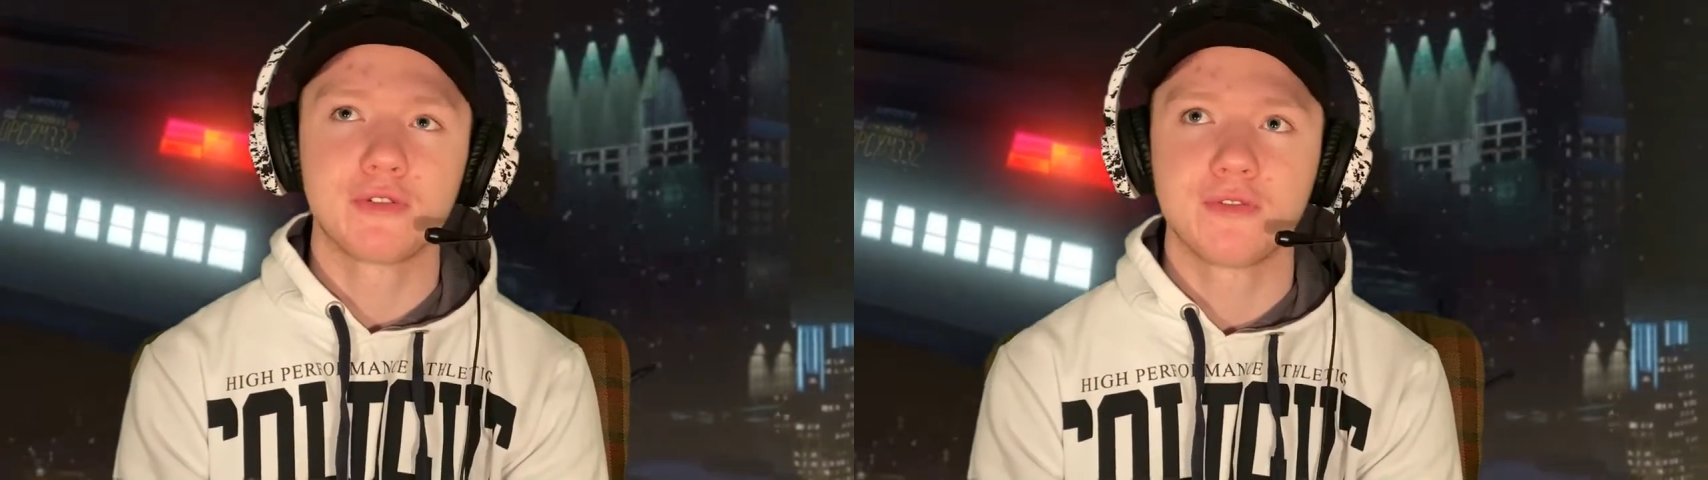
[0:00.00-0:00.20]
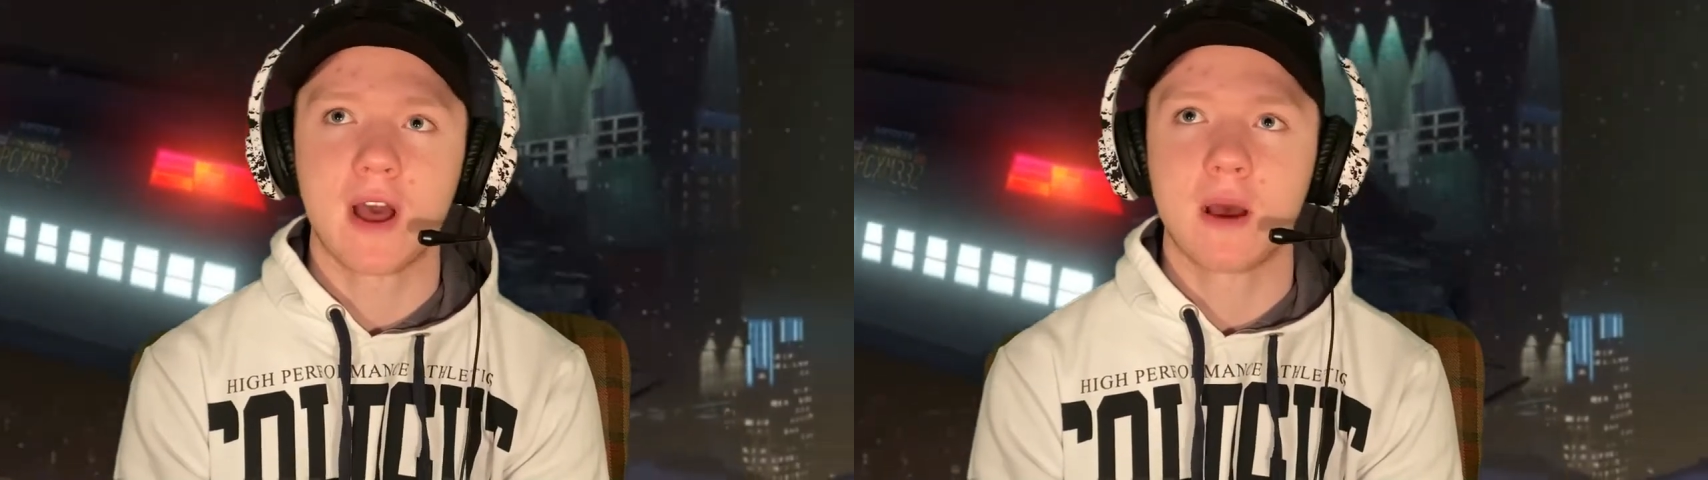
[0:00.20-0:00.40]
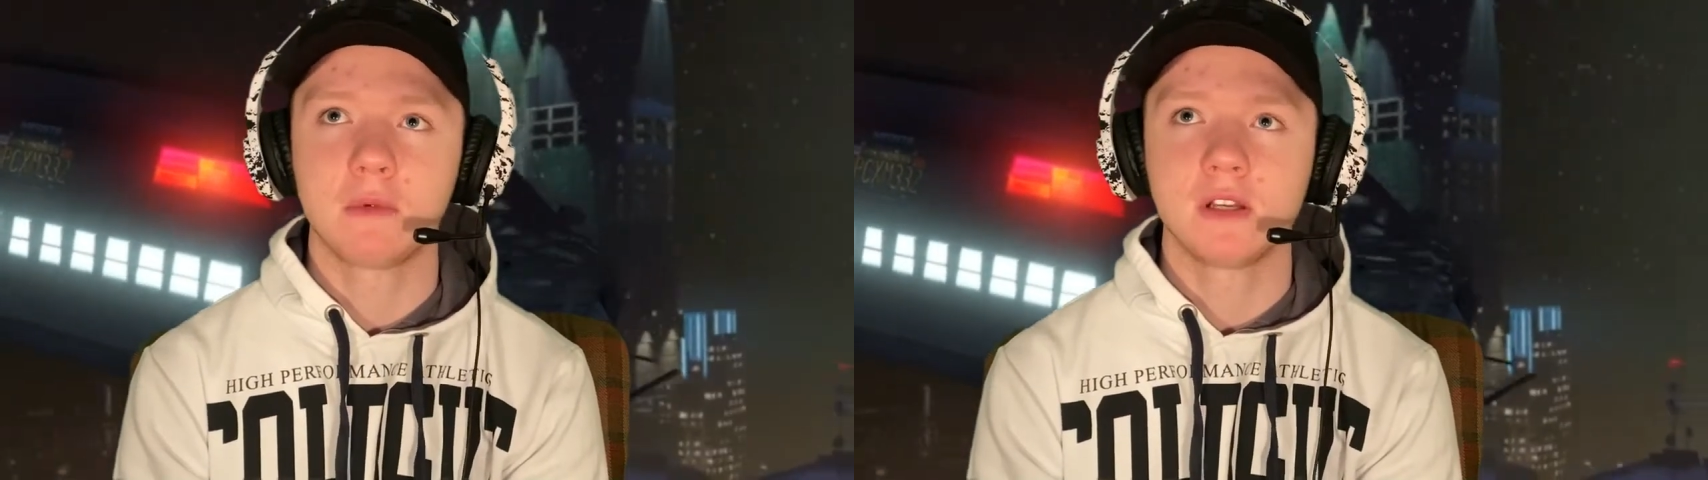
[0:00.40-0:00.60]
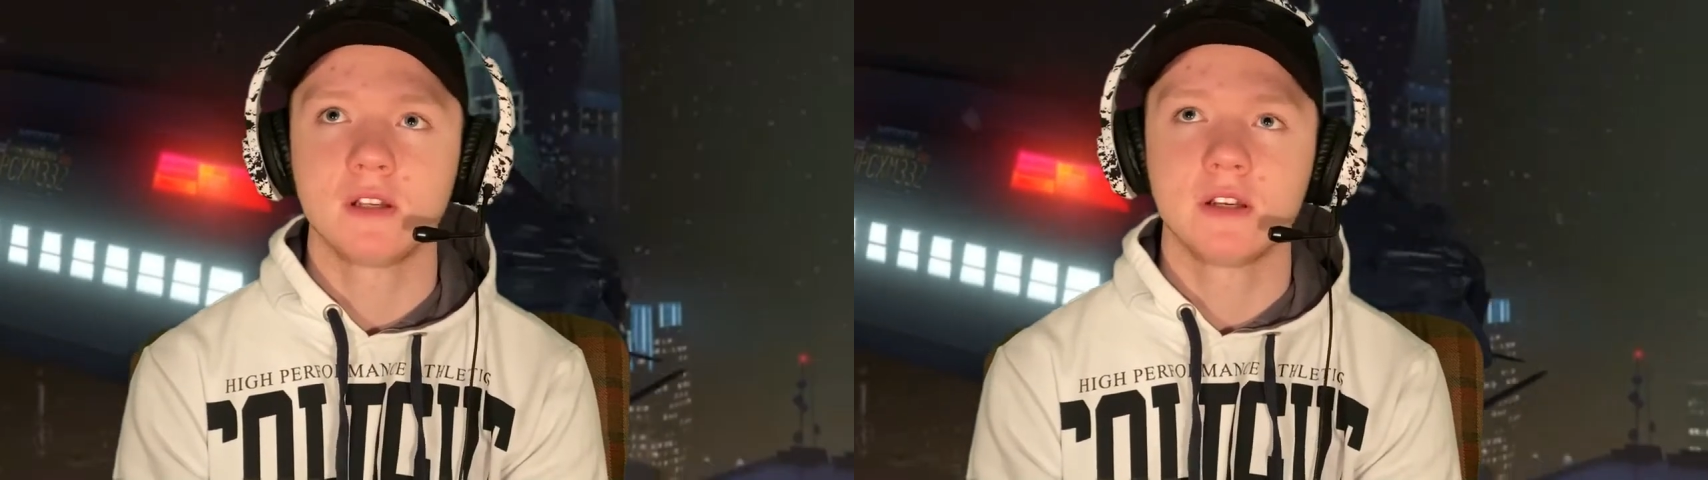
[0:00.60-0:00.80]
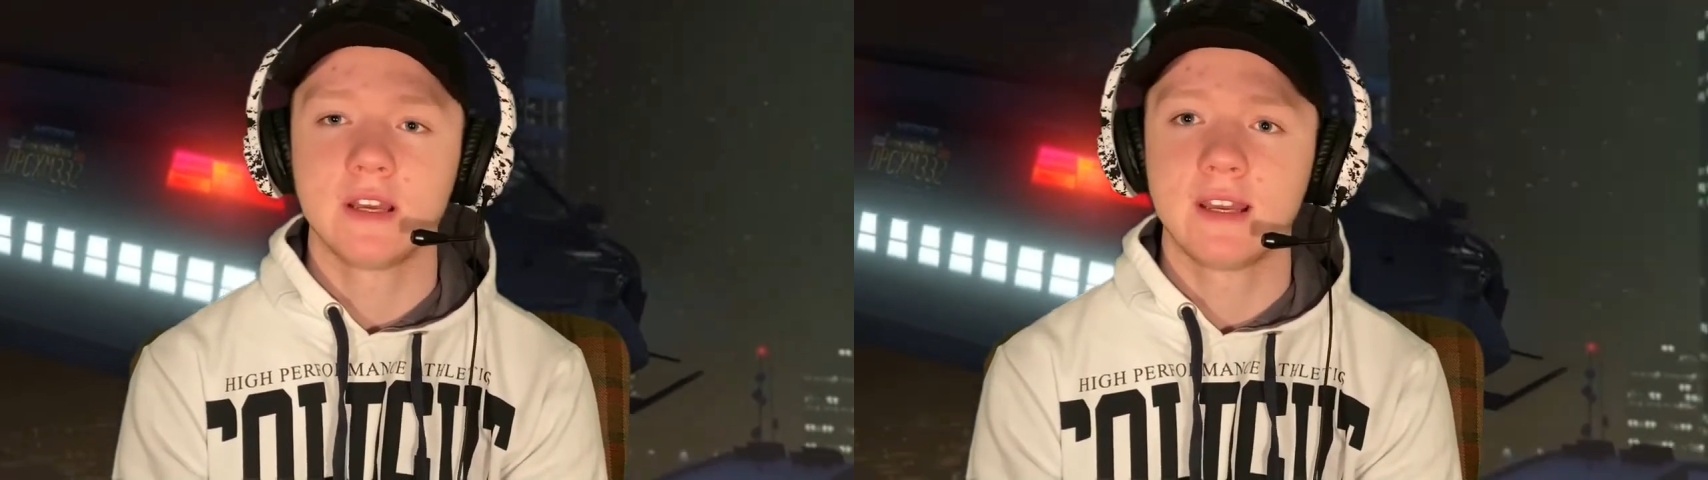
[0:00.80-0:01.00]
your
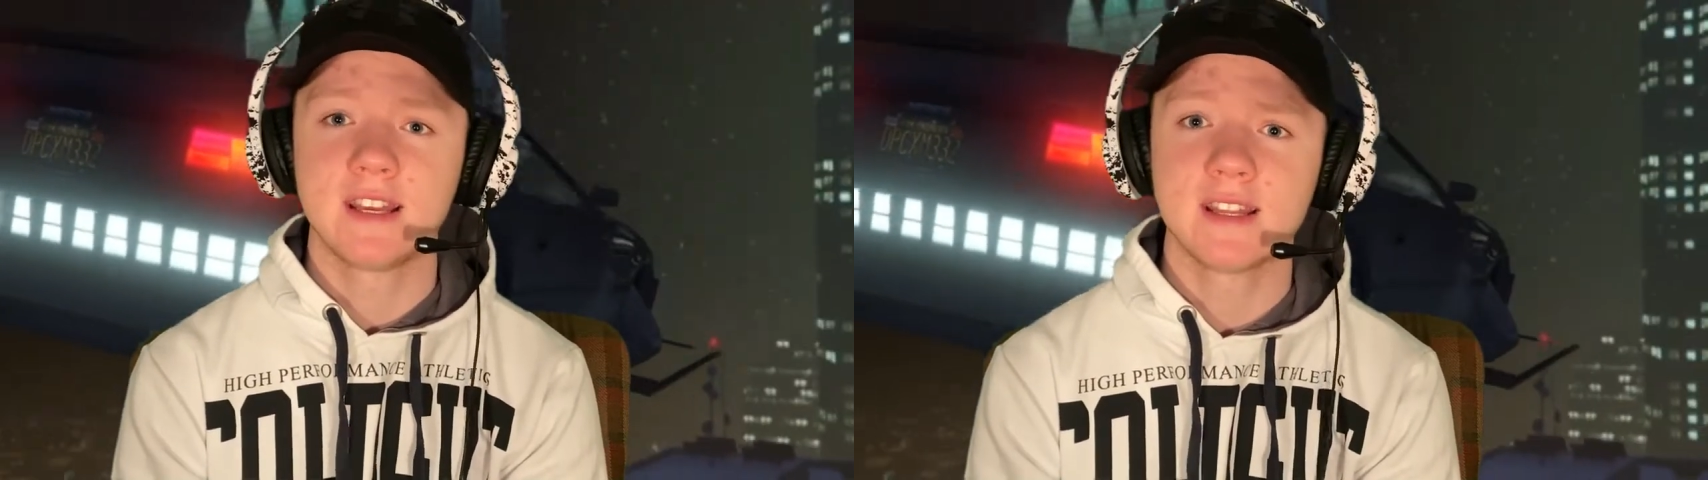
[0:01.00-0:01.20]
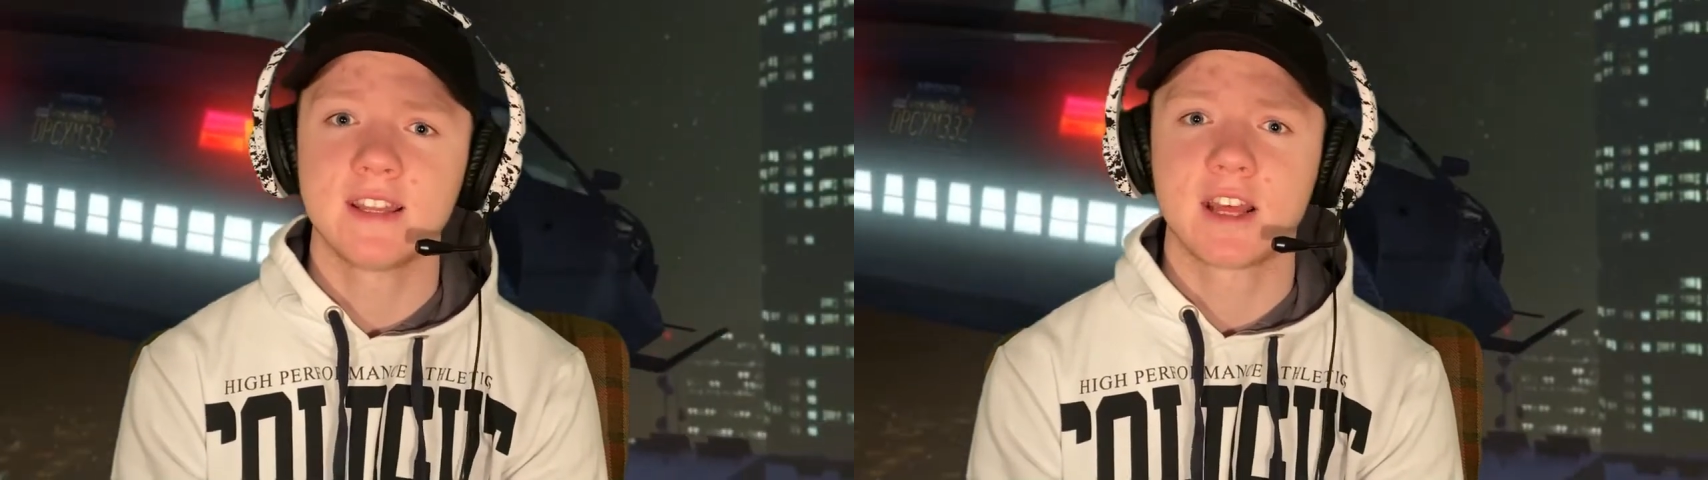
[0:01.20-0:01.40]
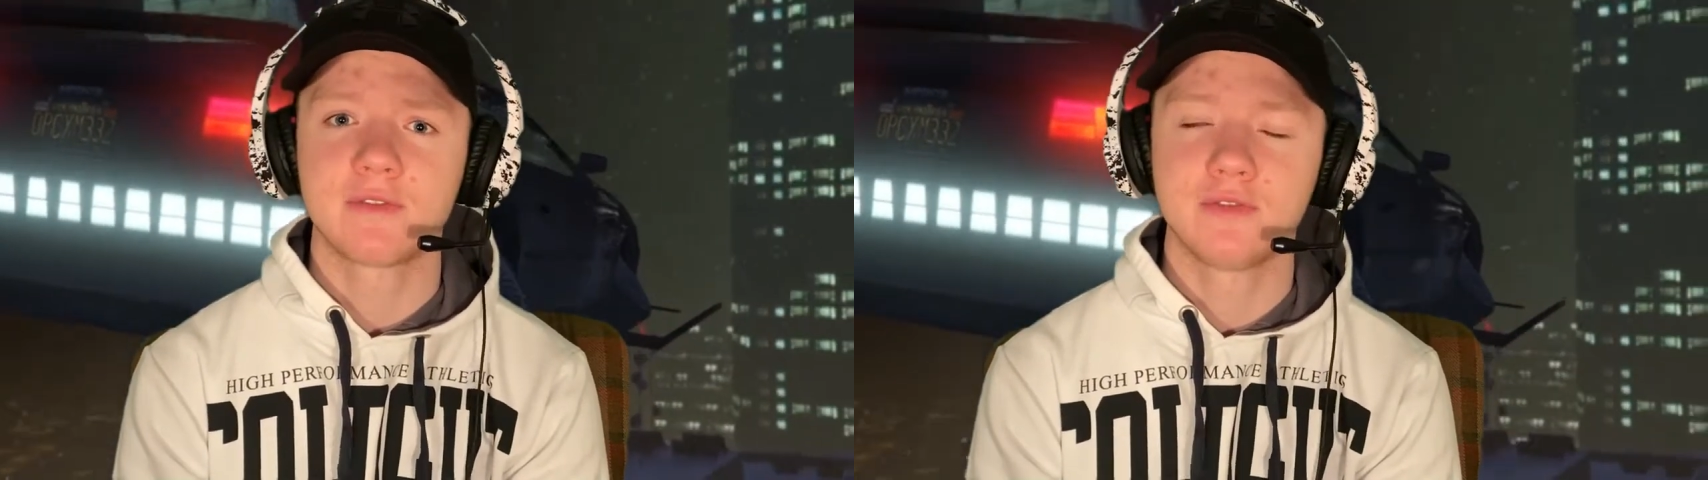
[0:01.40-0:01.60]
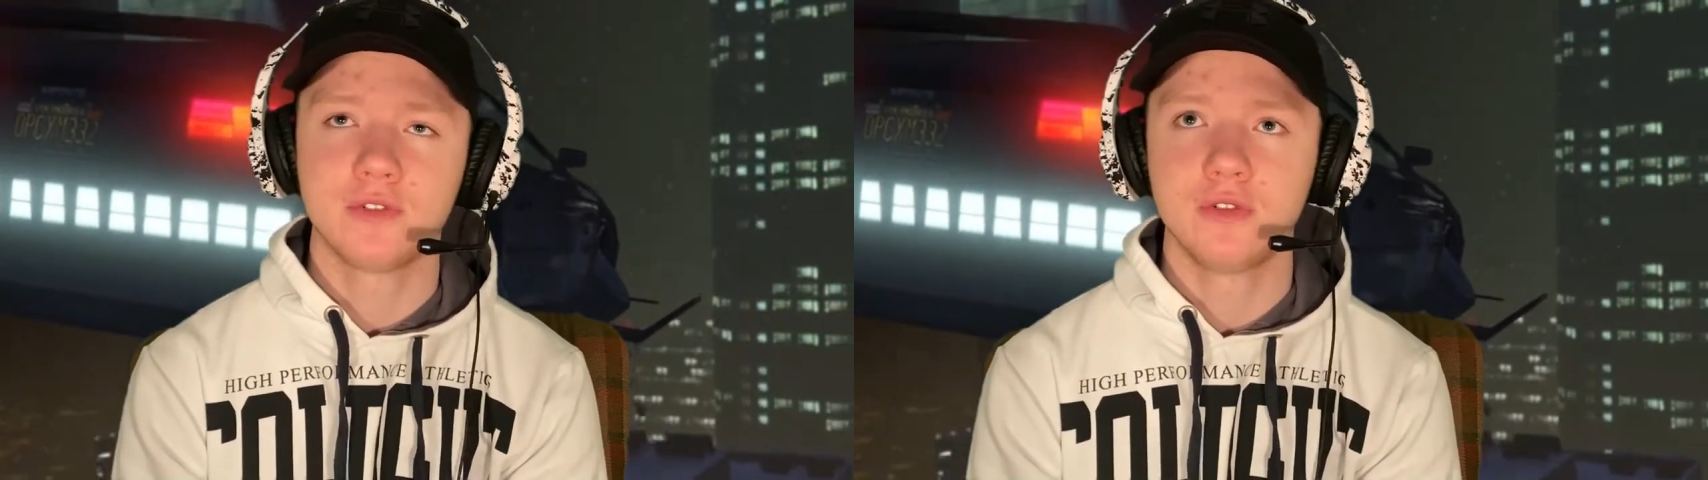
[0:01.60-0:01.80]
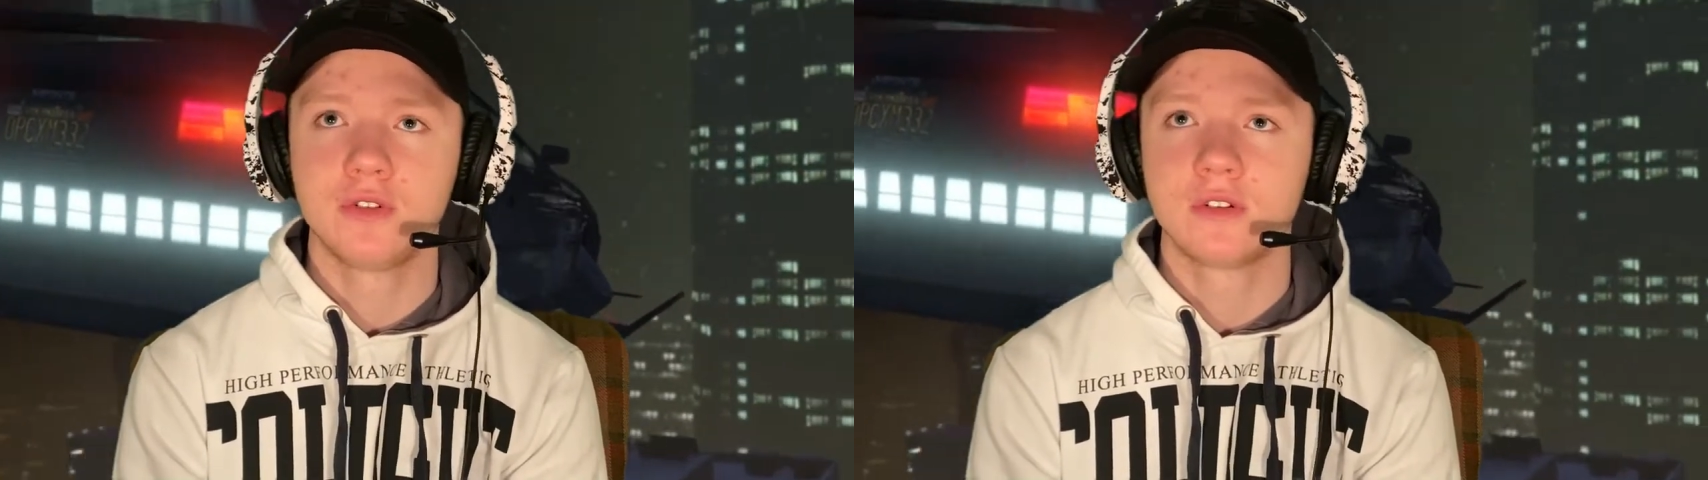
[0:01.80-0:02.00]
family, getting that
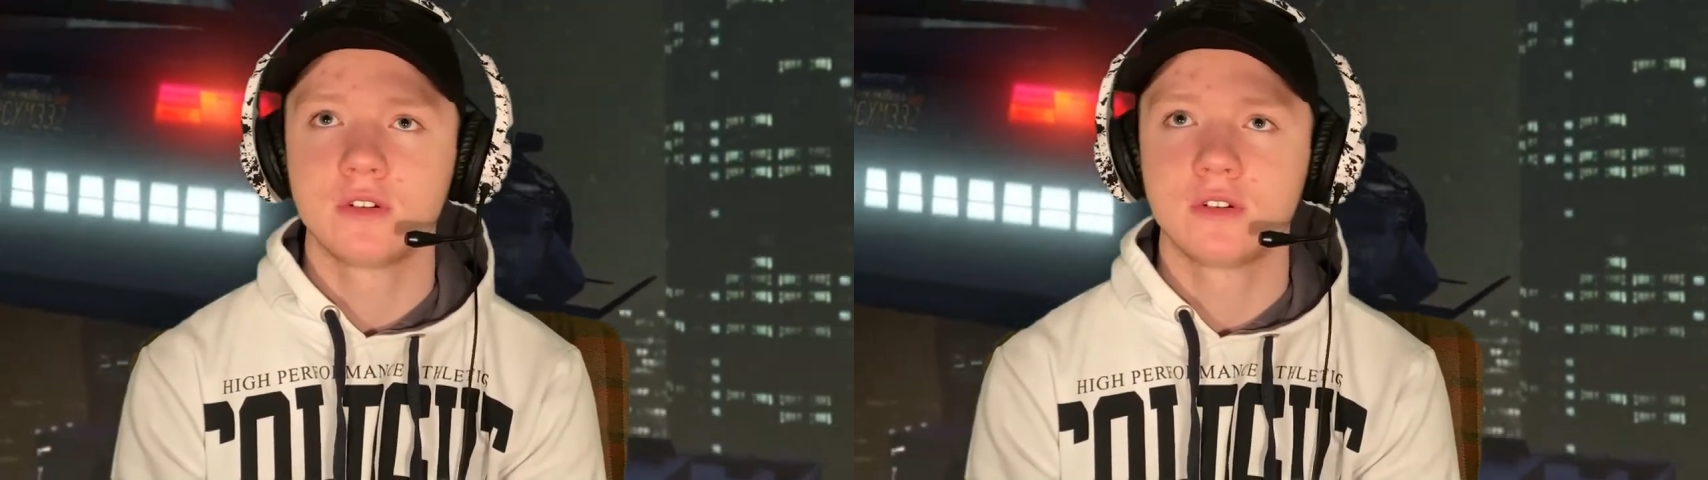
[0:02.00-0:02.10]
food.